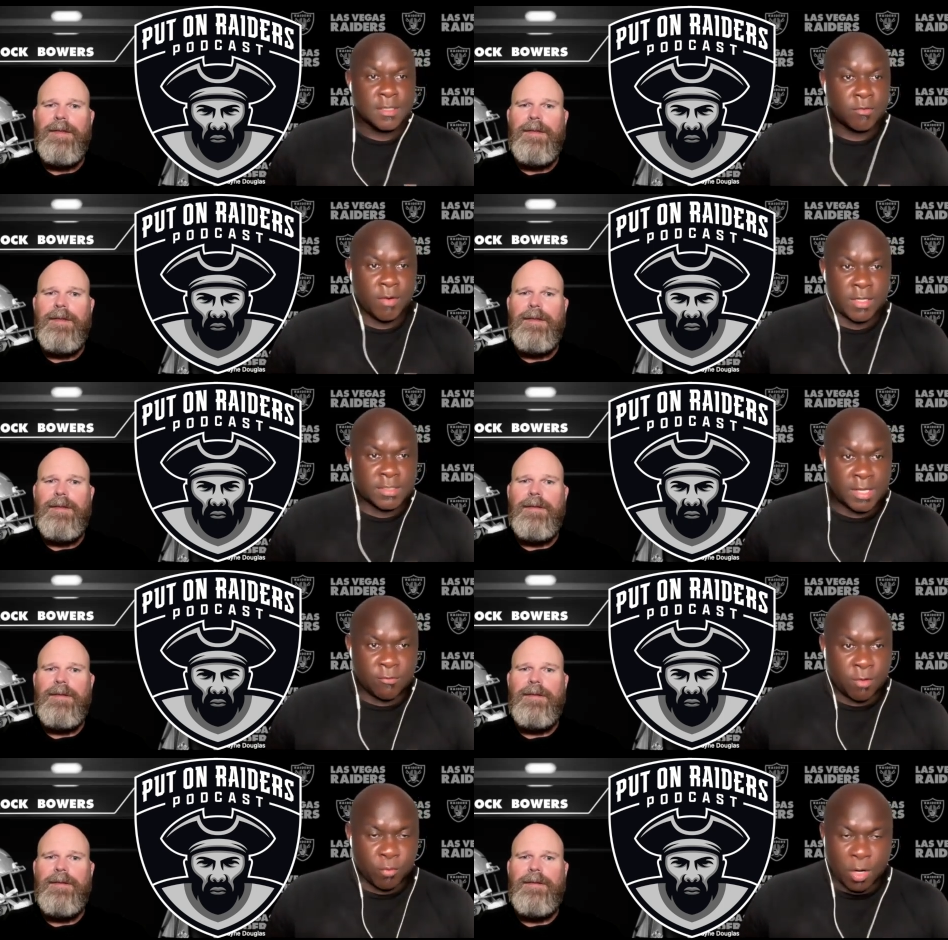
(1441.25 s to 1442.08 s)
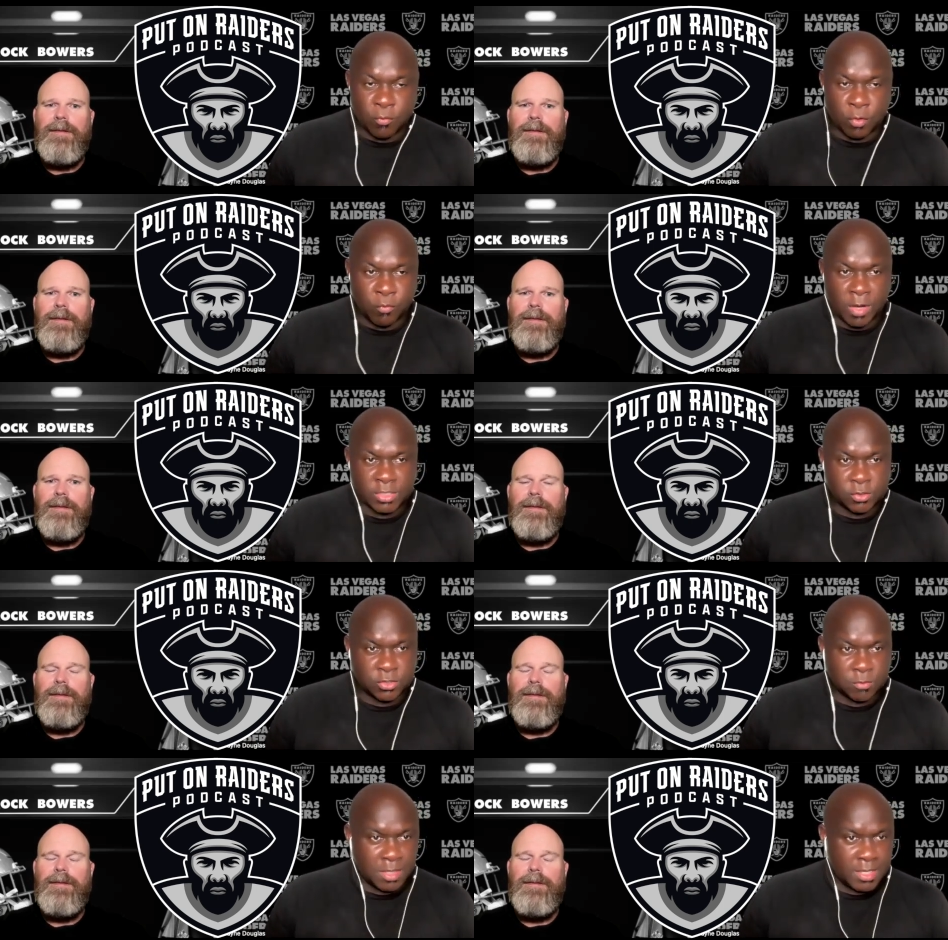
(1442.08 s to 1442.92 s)
Speaker 1: Raiders, the Raiders
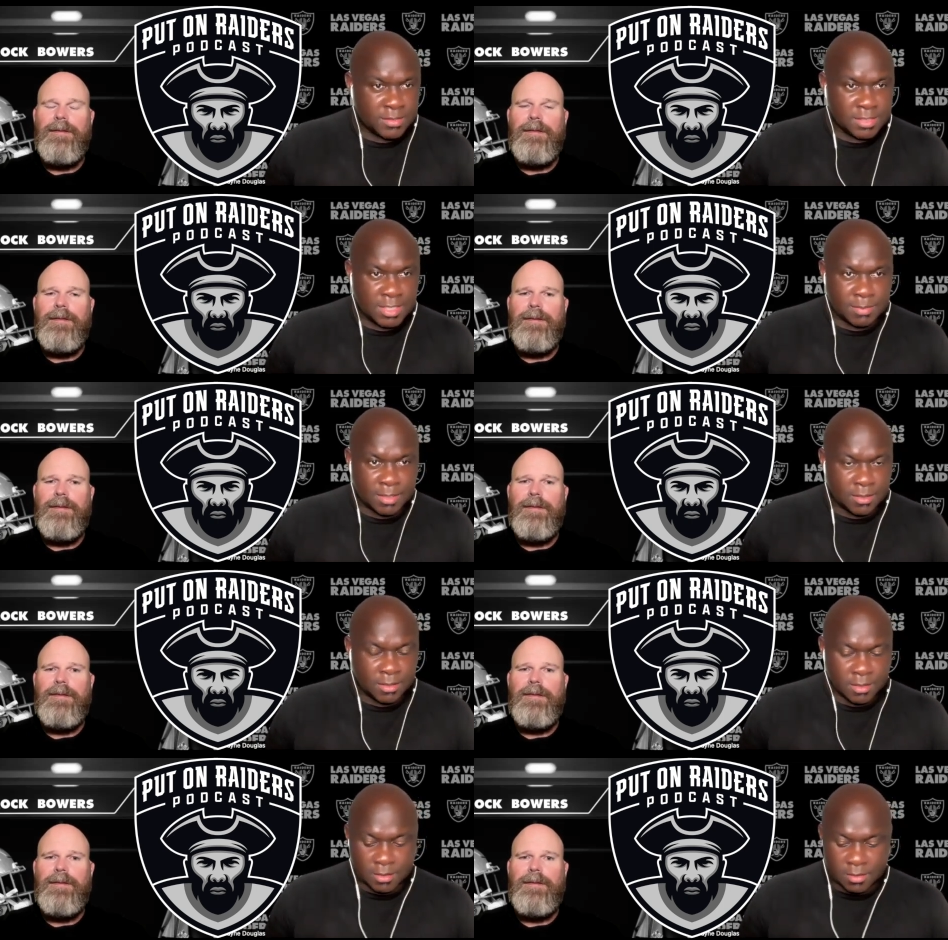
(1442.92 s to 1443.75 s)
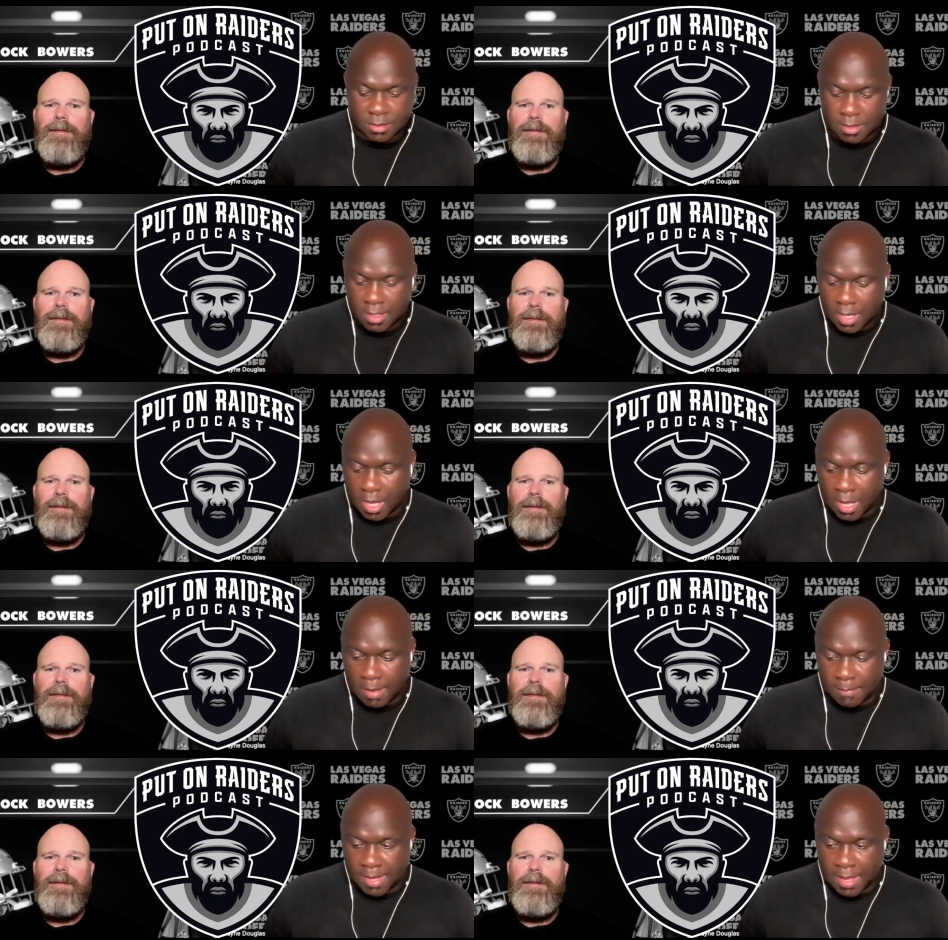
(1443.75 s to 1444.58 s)
social media team, they look good.
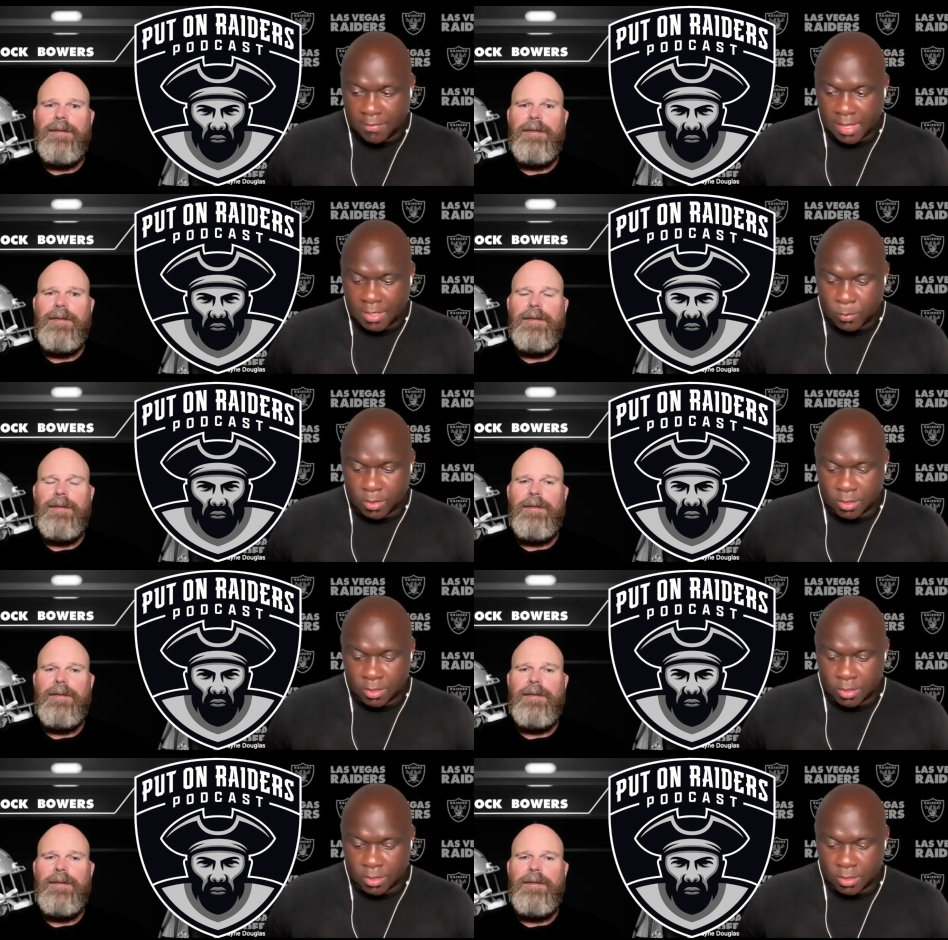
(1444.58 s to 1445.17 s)
Um, now they got to win